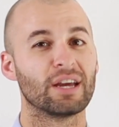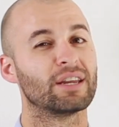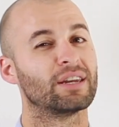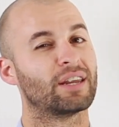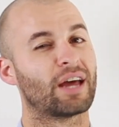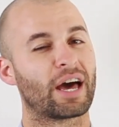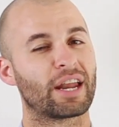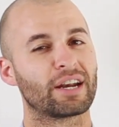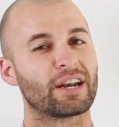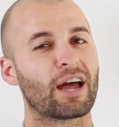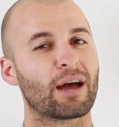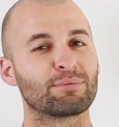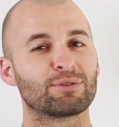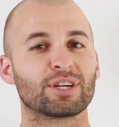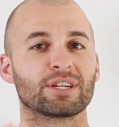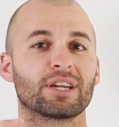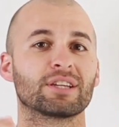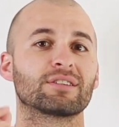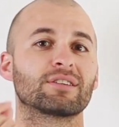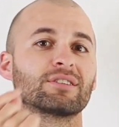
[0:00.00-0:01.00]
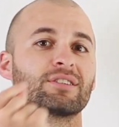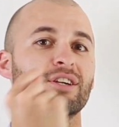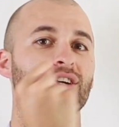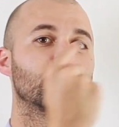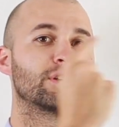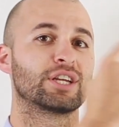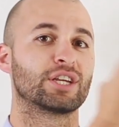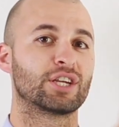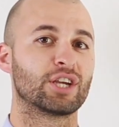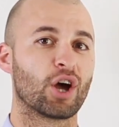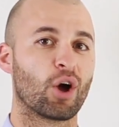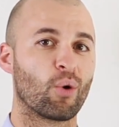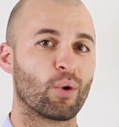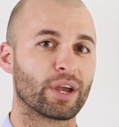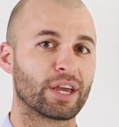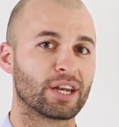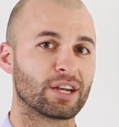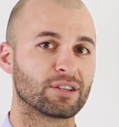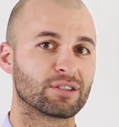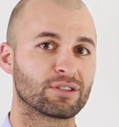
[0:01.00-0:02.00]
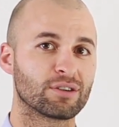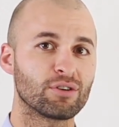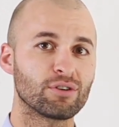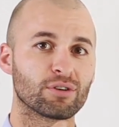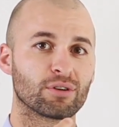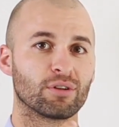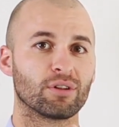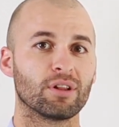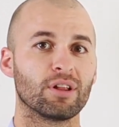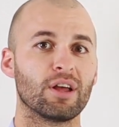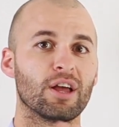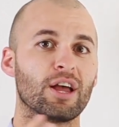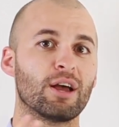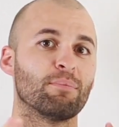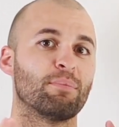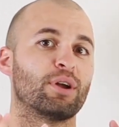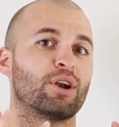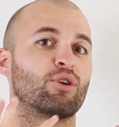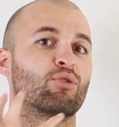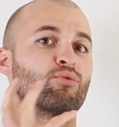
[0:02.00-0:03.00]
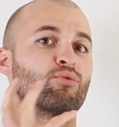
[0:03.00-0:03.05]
Not an object necessarily going in a circle, but a